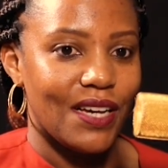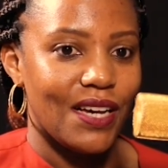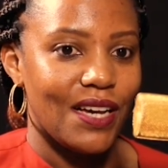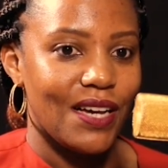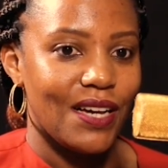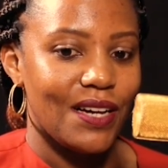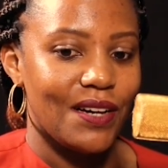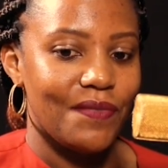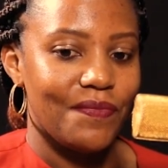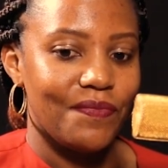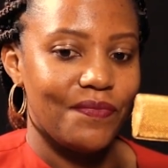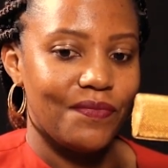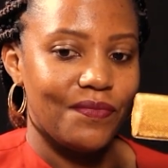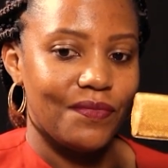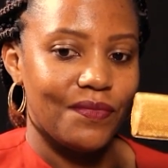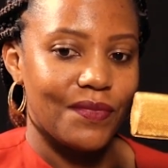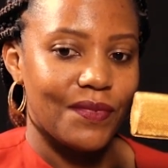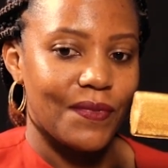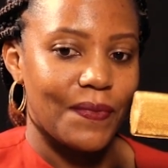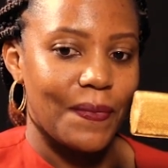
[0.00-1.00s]

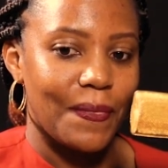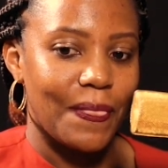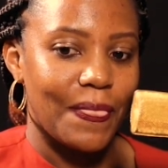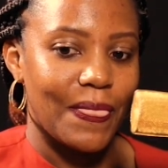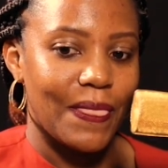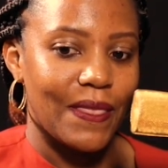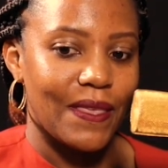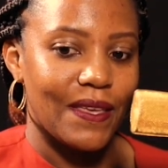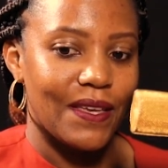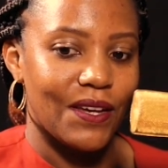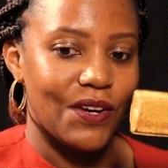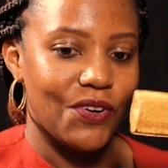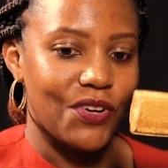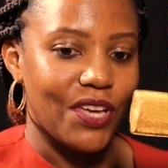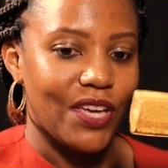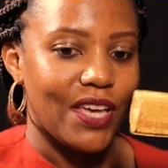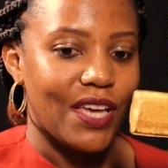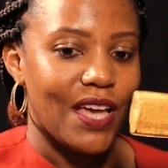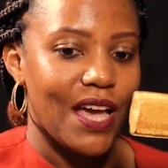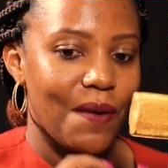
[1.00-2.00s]
Okay,
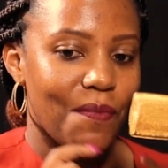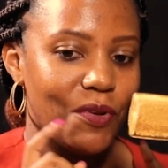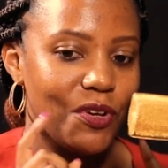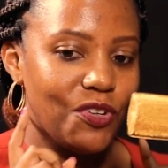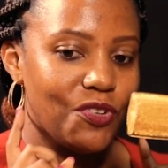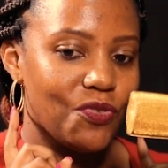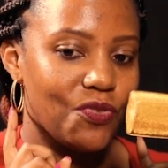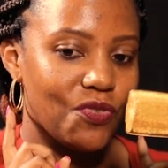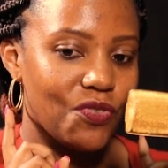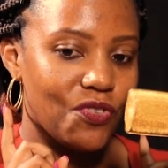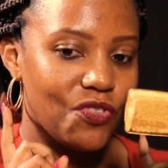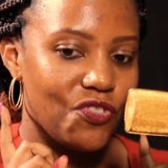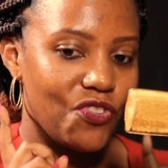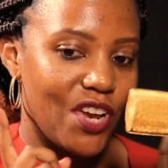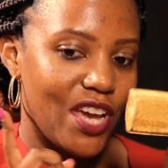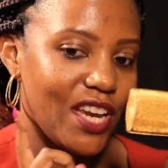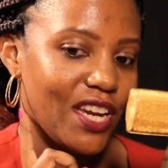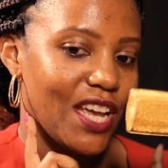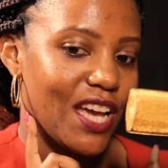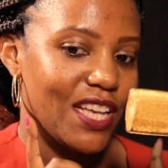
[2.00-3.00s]
I'm going to
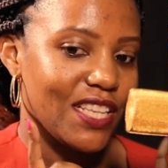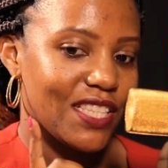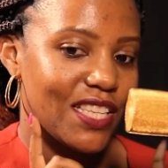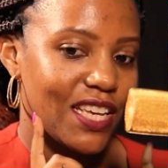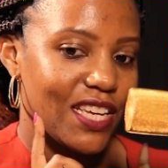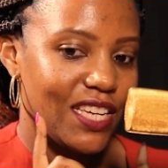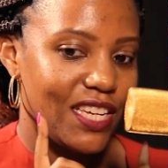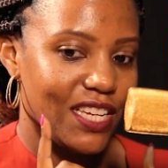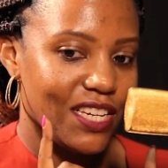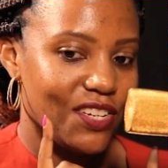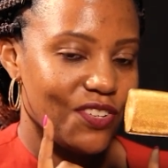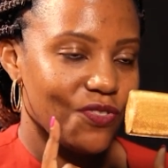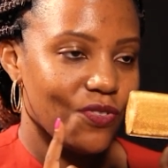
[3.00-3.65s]
try and answer it,